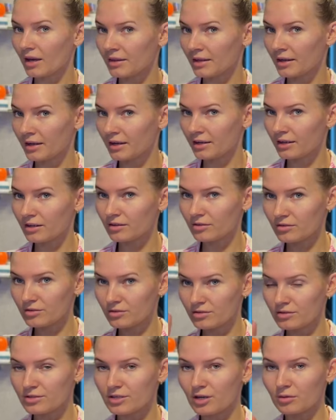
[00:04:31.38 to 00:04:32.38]
then
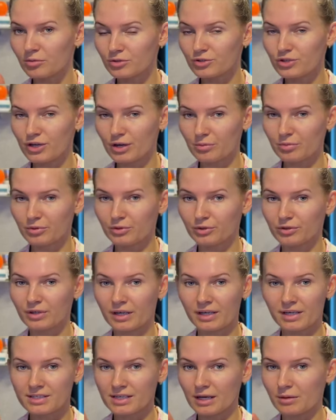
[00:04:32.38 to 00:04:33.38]
double shampoo.
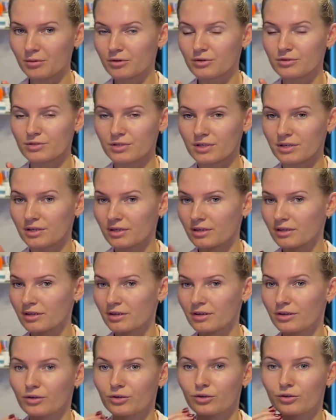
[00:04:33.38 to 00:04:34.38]
Anytime you're using
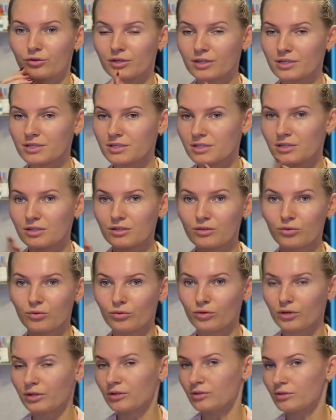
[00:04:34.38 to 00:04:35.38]
greasy
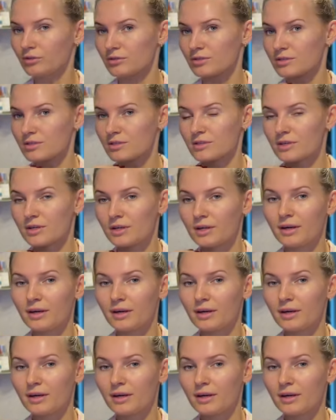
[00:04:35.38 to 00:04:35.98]
oils,